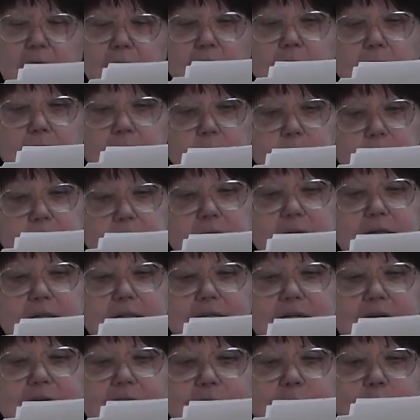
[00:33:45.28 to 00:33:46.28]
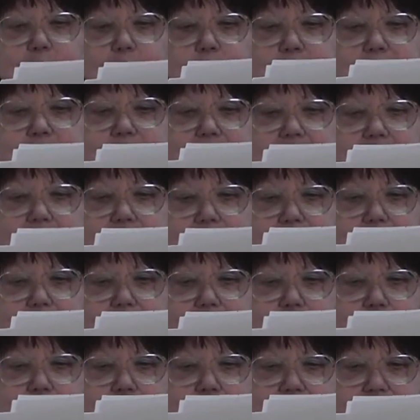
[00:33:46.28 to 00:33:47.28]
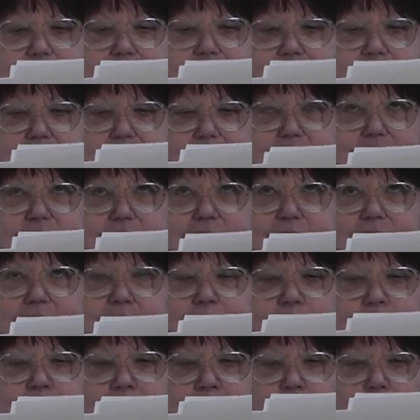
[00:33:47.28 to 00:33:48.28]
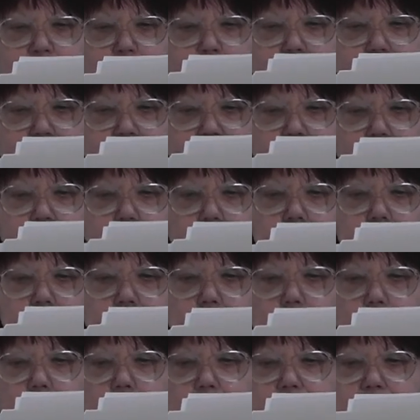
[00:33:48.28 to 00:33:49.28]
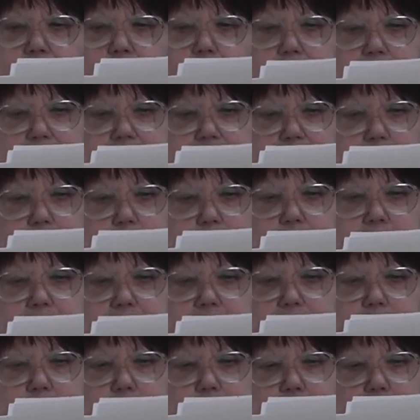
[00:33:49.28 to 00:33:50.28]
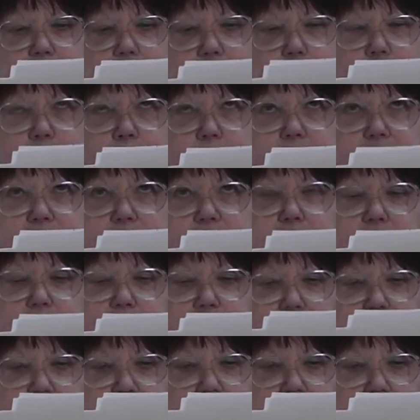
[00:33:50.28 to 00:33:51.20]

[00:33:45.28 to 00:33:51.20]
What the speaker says: Admittedly not the most elegant translation, but the only one that makes it possible to preserve the